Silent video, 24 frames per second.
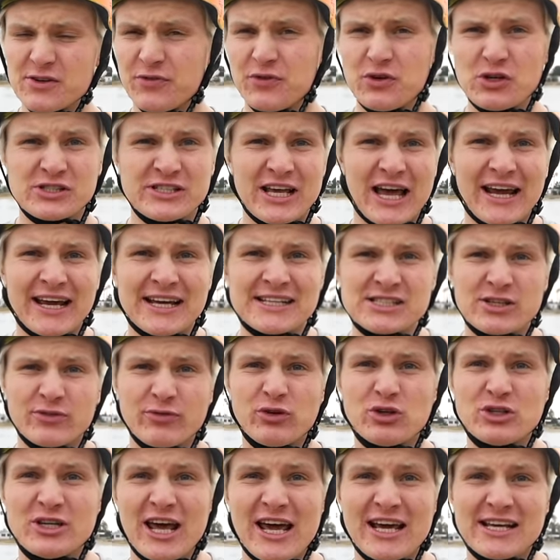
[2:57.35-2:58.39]
a few seconds, a
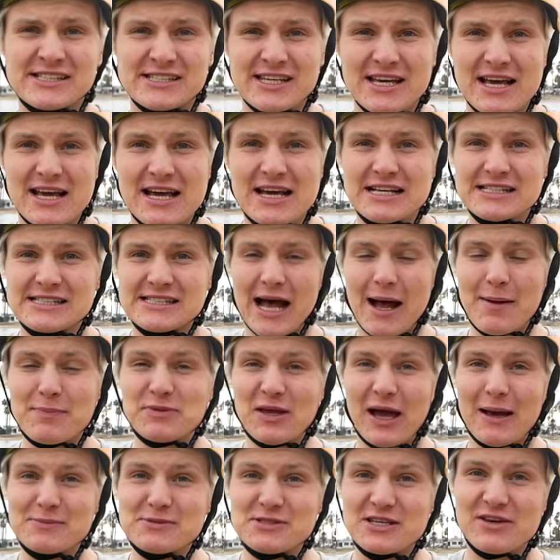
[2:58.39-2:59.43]
few days,
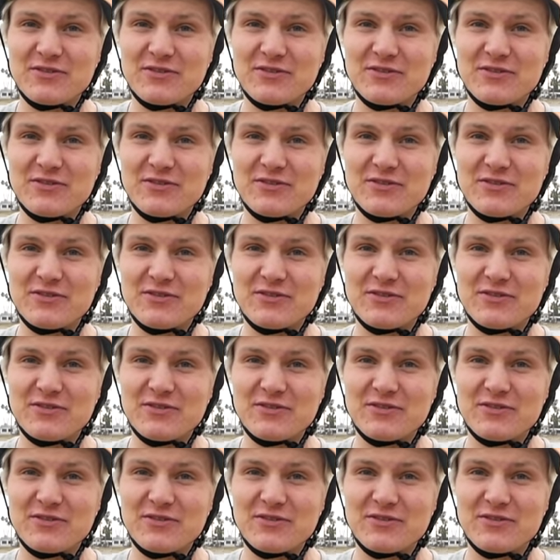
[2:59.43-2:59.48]
sometimes